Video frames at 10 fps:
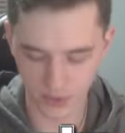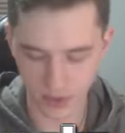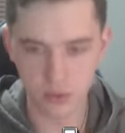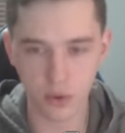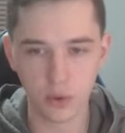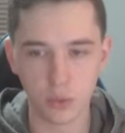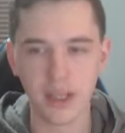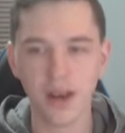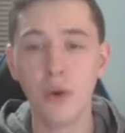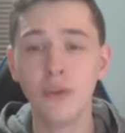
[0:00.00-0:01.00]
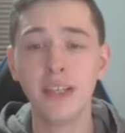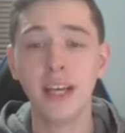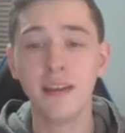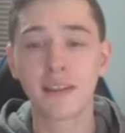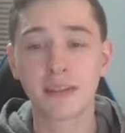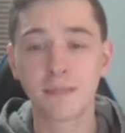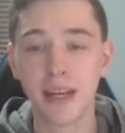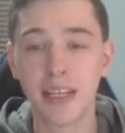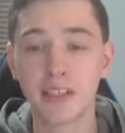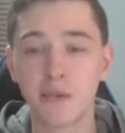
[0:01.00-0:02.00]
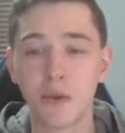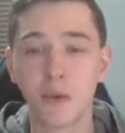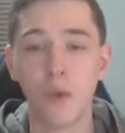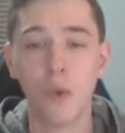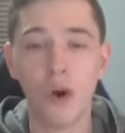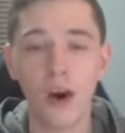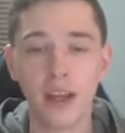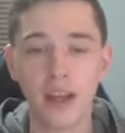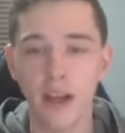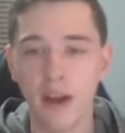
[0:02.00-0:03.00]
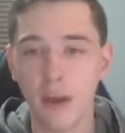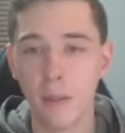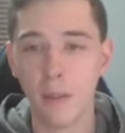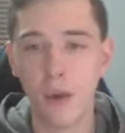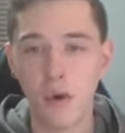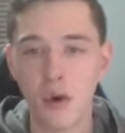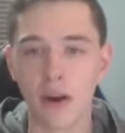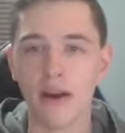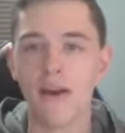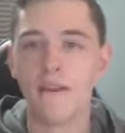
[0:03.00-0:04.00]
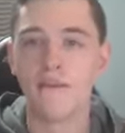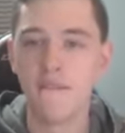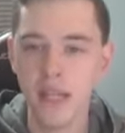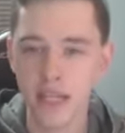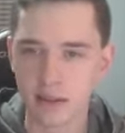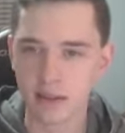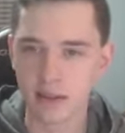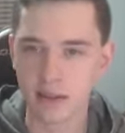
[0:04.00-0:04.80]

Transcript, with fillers: Cool, cool. We only have space for one more vehicle,